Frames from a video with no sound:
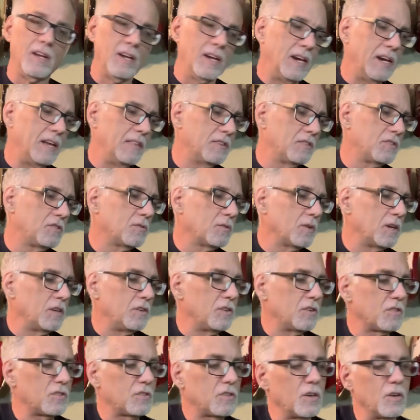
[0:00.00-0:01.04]
And the string
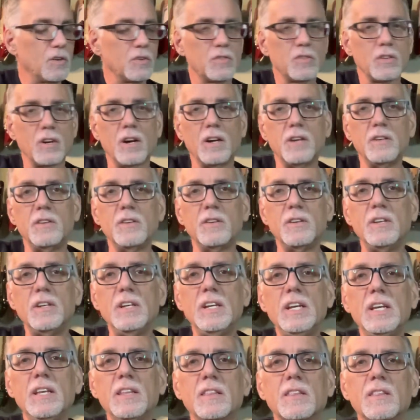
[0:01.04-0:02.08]
just goes
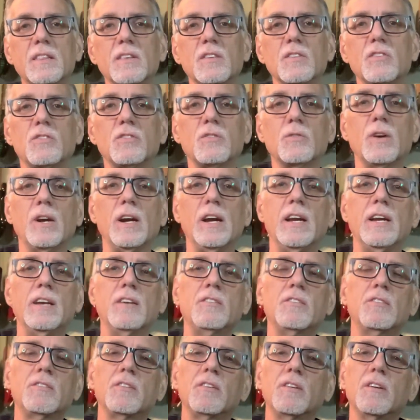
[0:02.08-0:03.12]
underneath the
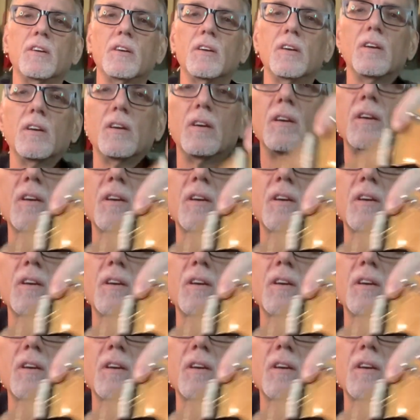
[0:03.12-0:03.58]
strings. You